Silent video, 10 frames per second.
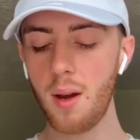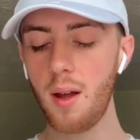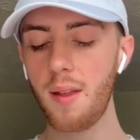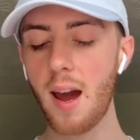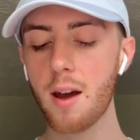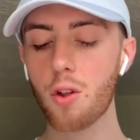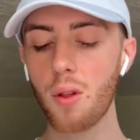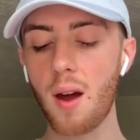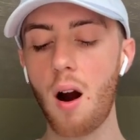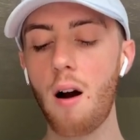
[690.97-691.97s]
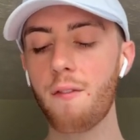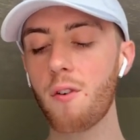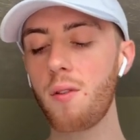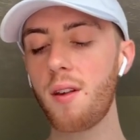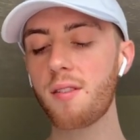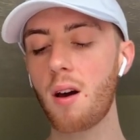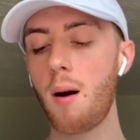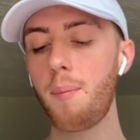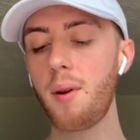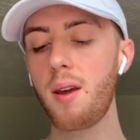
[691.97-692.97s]
they actually offered this
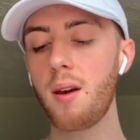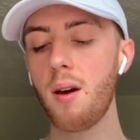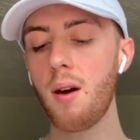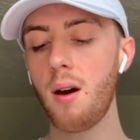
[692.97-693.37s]
company